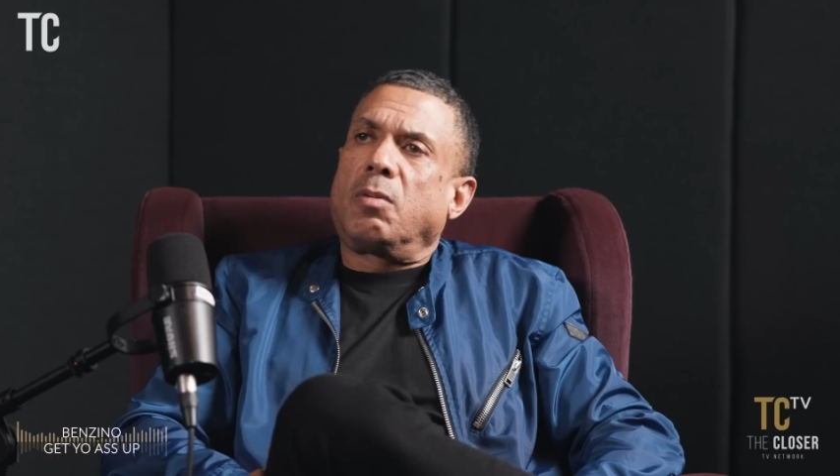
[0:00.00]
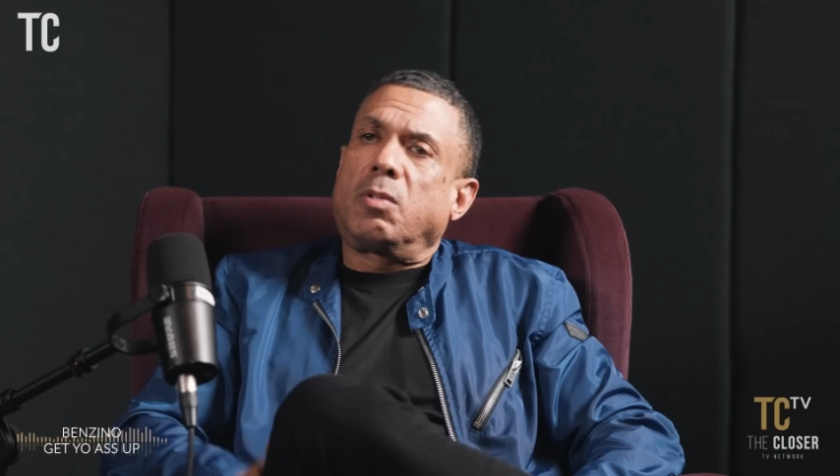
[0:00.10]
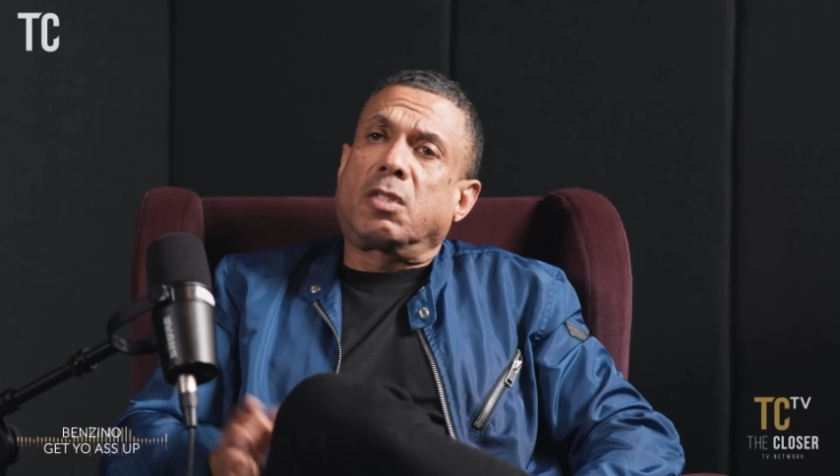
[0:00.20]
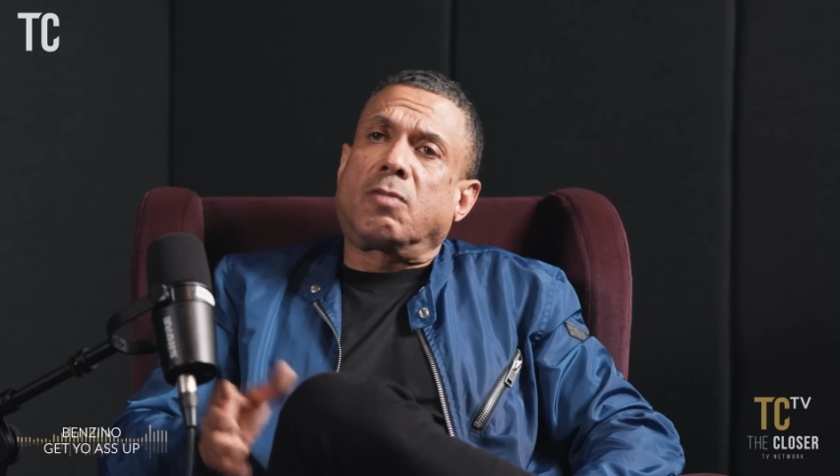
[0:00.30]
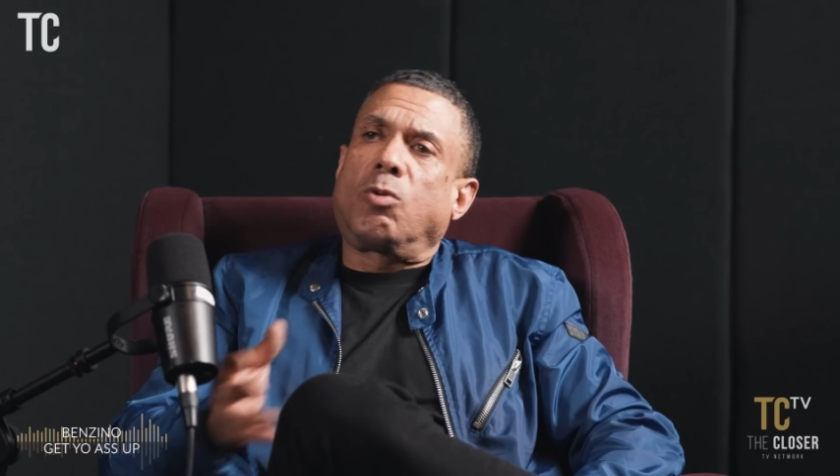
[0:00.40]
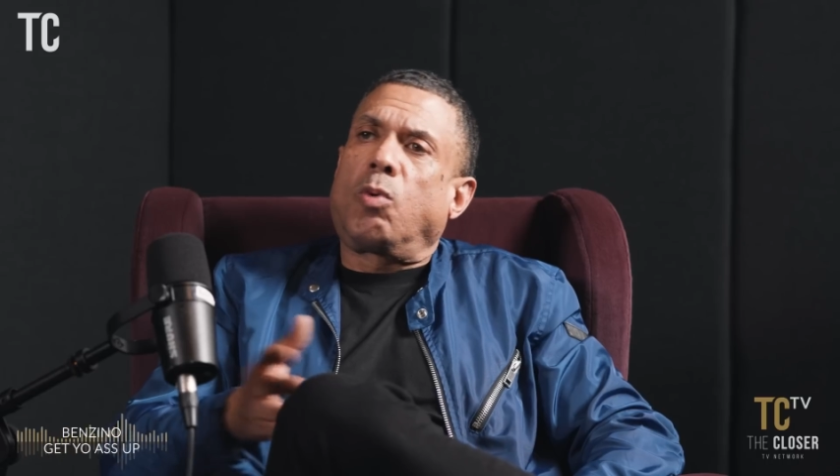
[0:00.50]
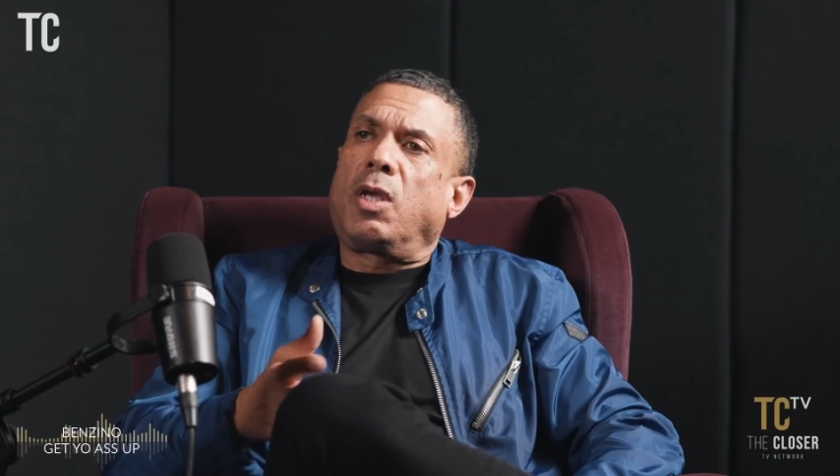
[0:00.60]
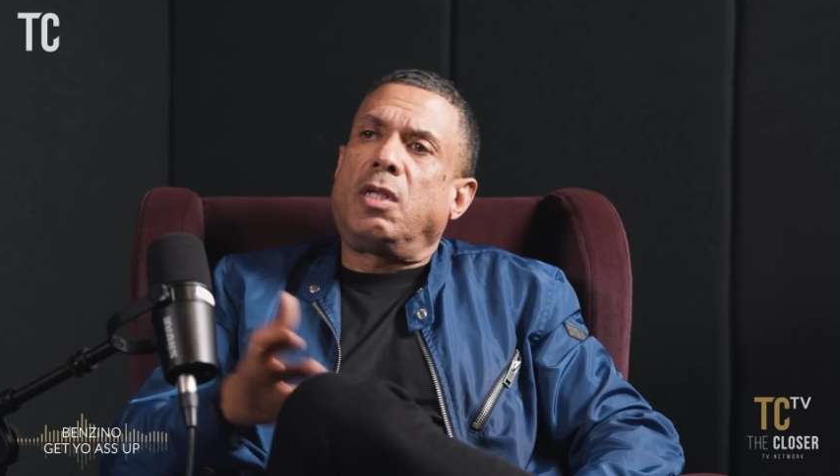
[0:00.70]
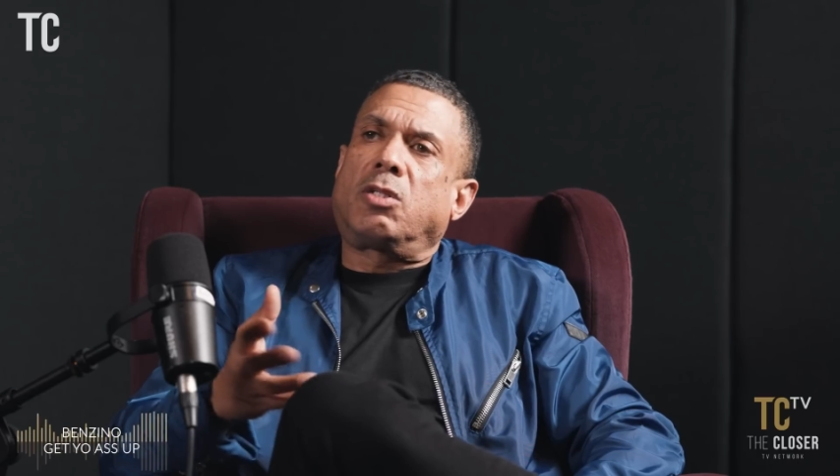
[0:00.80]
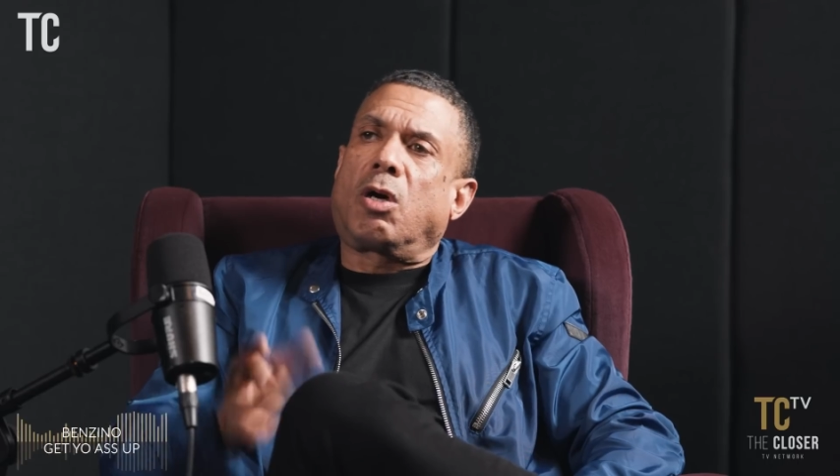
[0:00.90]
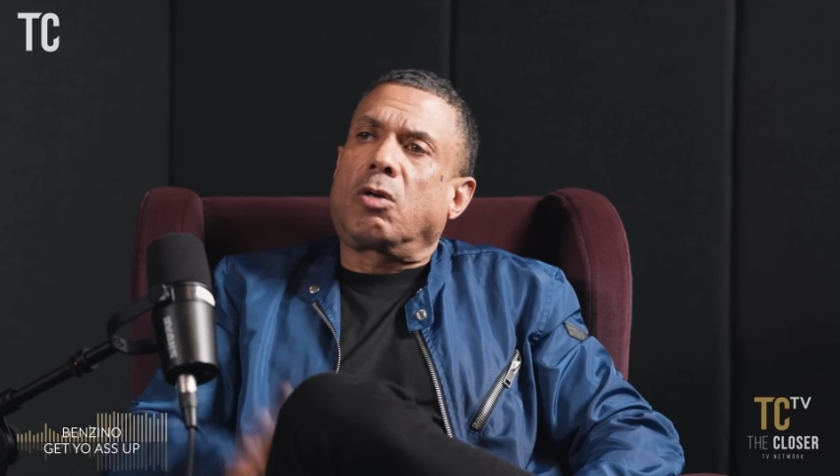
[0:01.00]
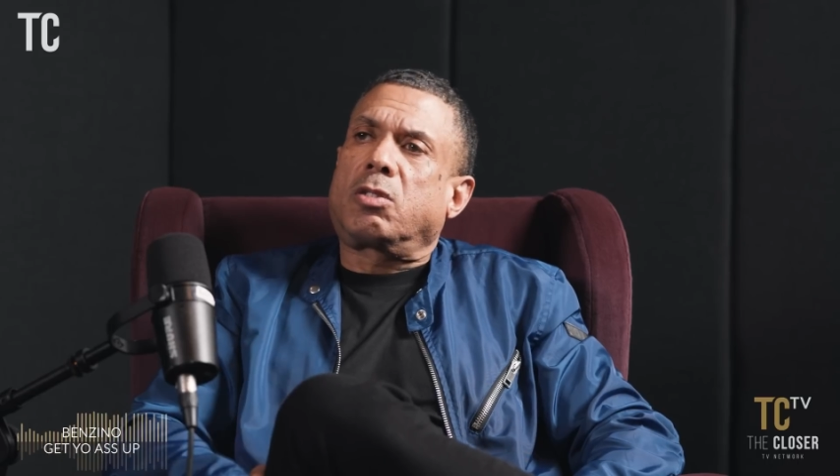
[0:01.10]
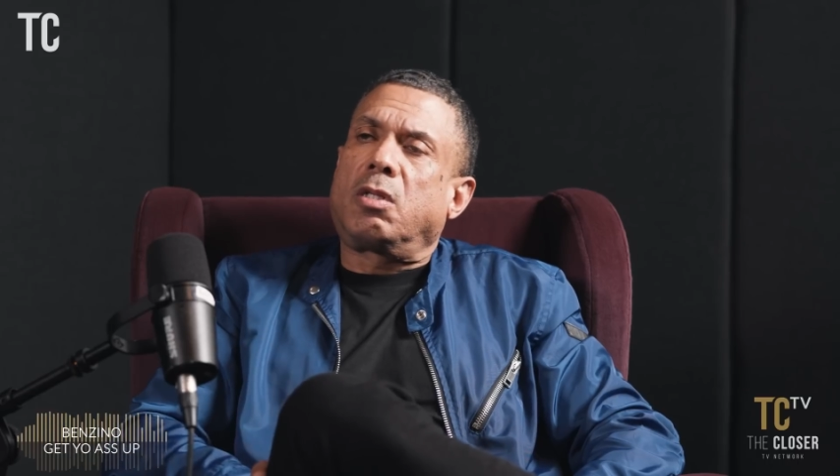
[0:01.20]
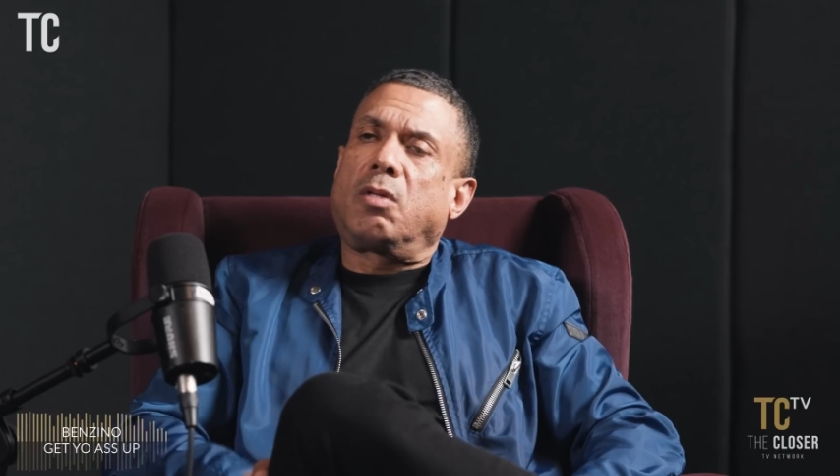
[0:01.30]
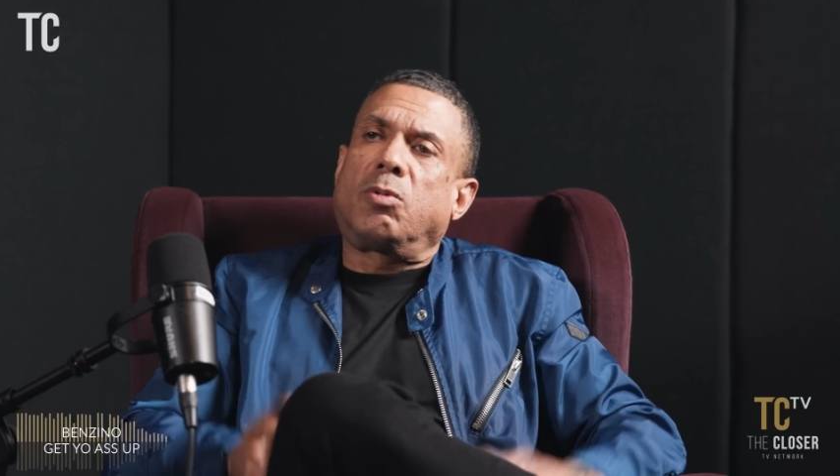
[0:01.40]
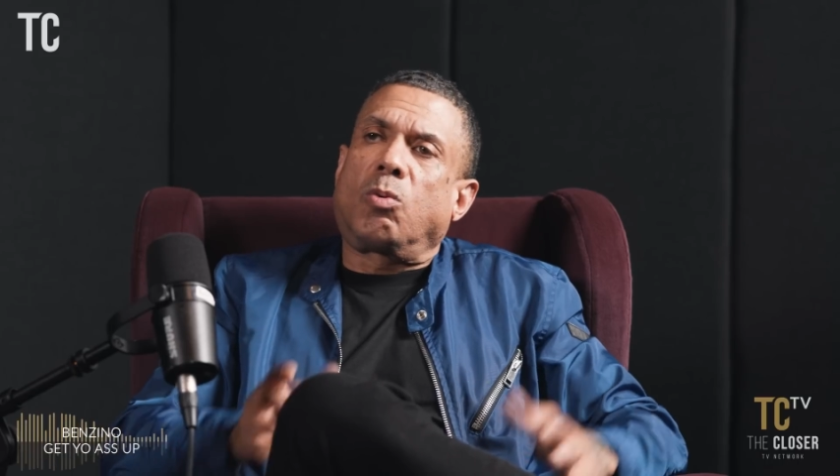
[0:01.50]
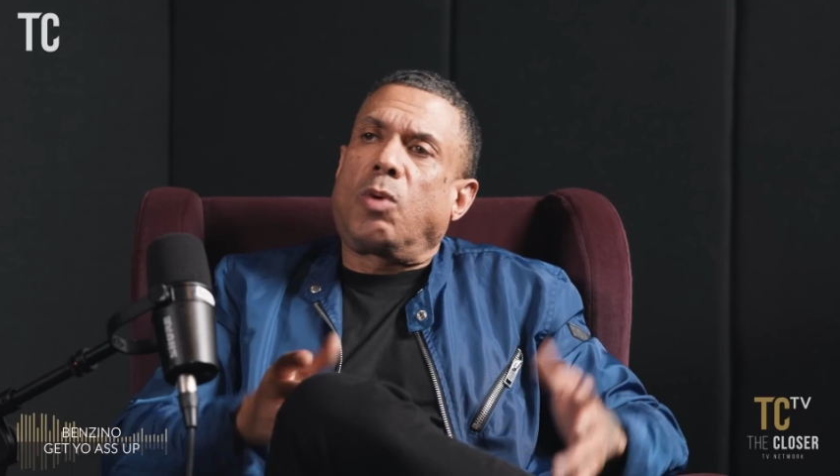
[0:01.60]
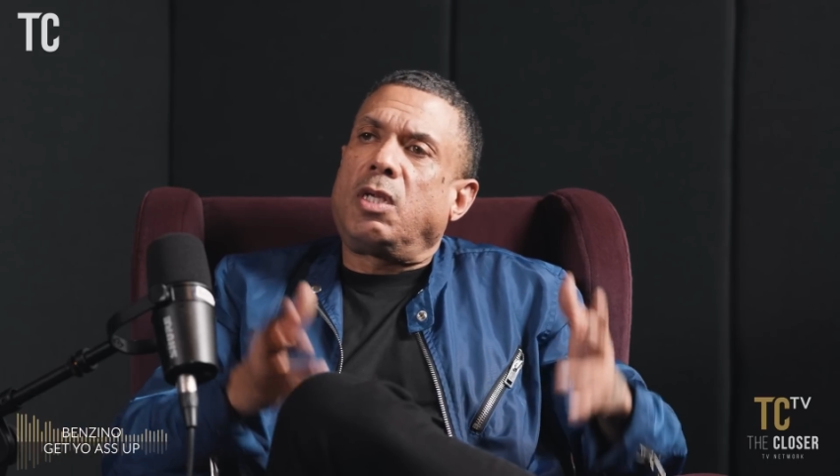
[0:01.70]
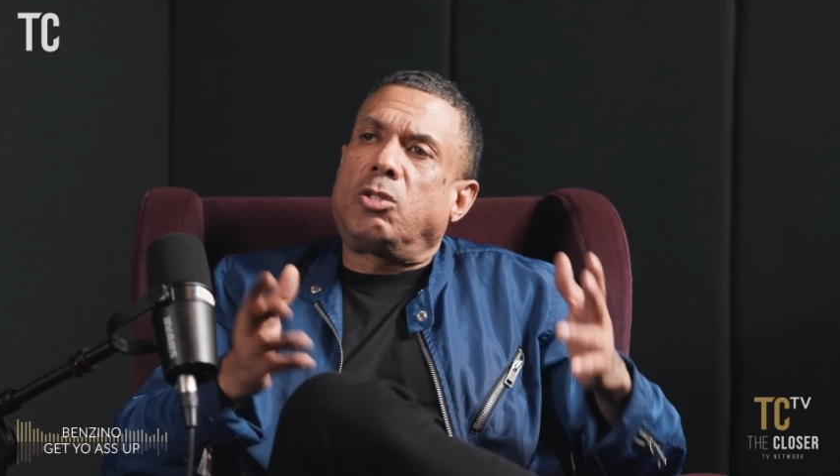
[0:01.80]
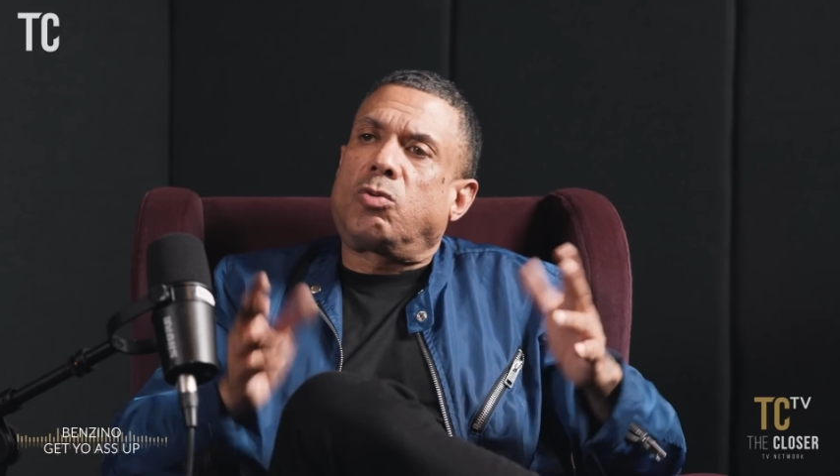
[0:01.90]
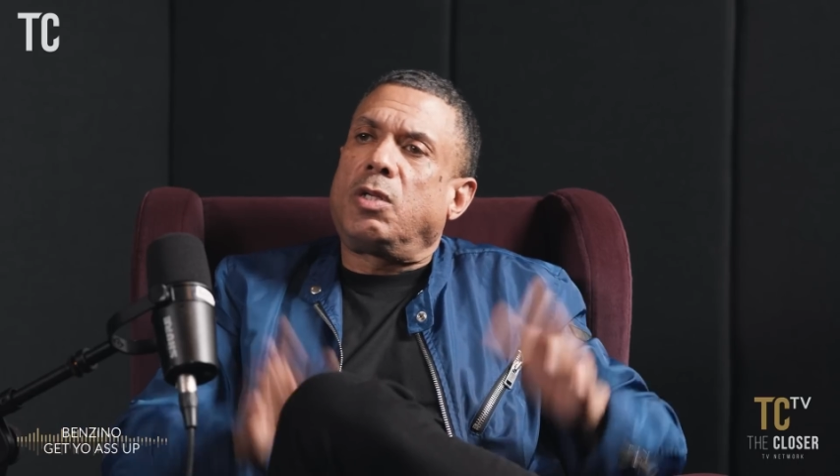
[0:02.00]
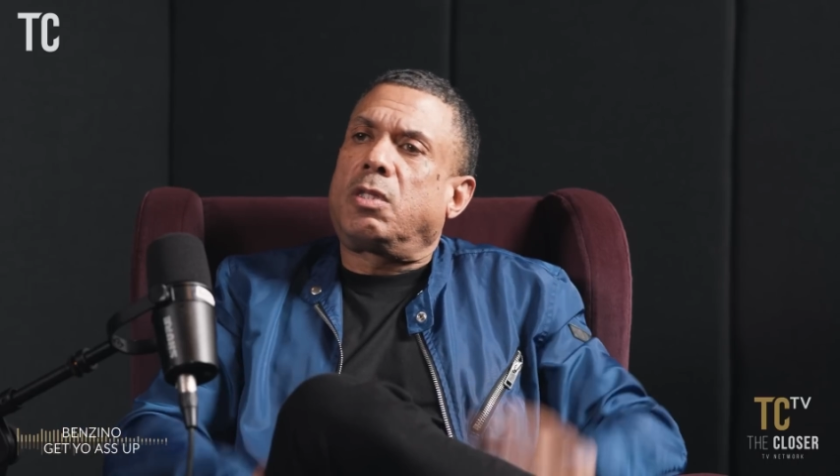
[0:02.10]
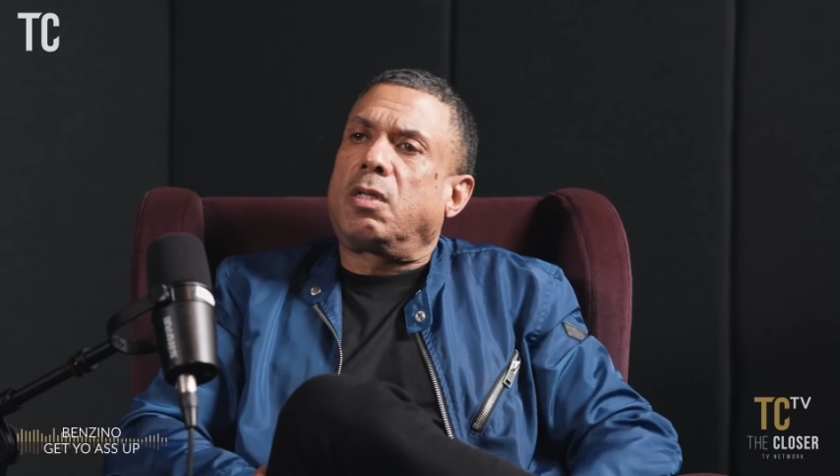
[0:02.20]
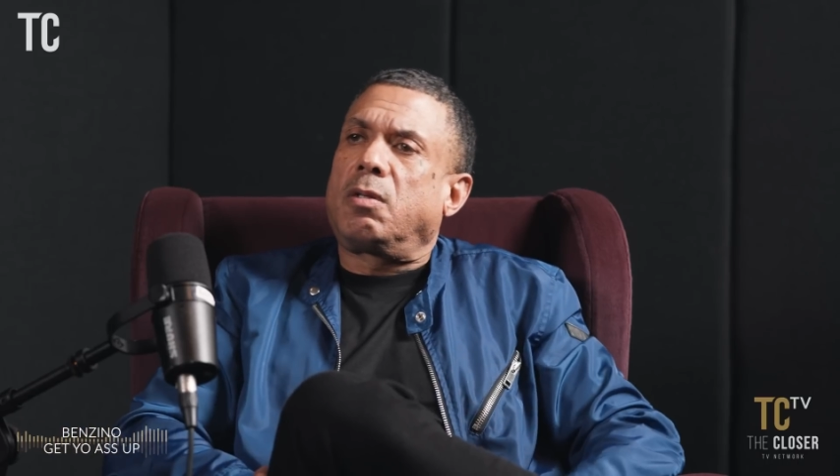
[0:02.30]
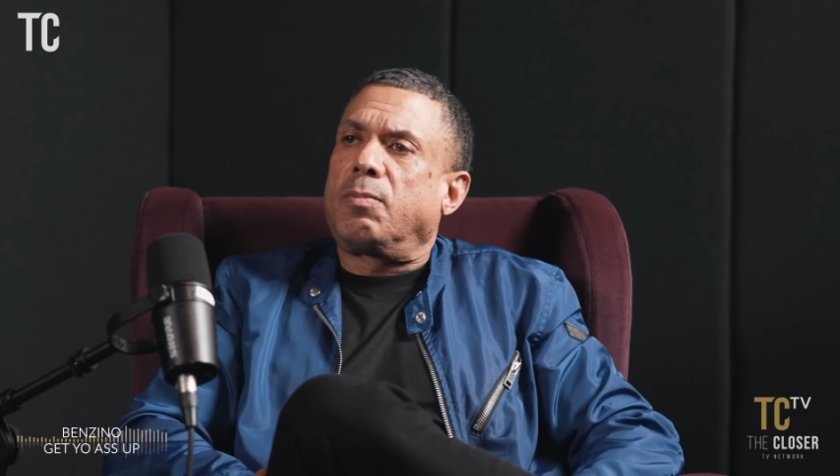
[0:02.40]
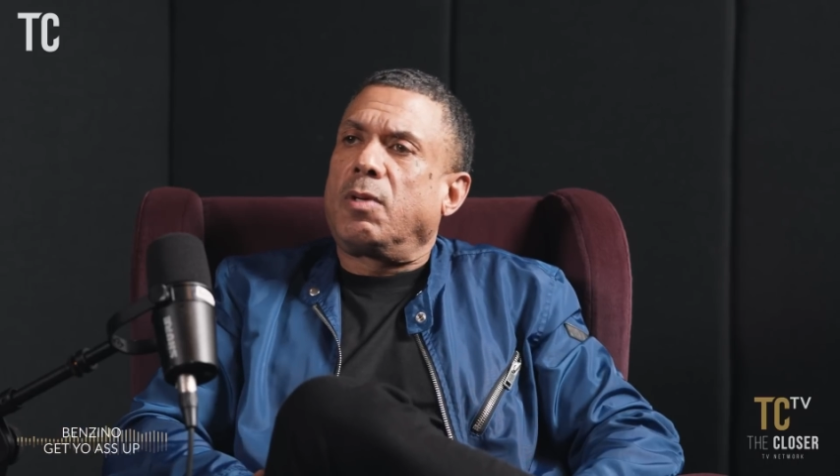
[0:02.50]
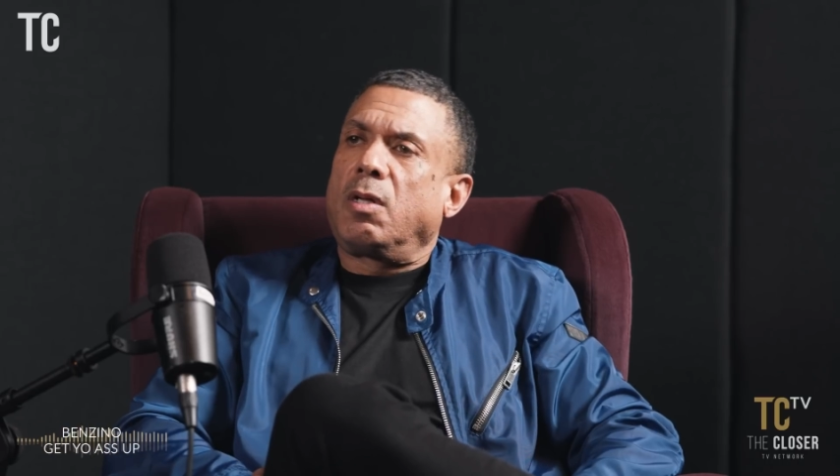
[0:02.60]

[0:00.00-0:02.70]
because of the way he talked to them and the way he treat them.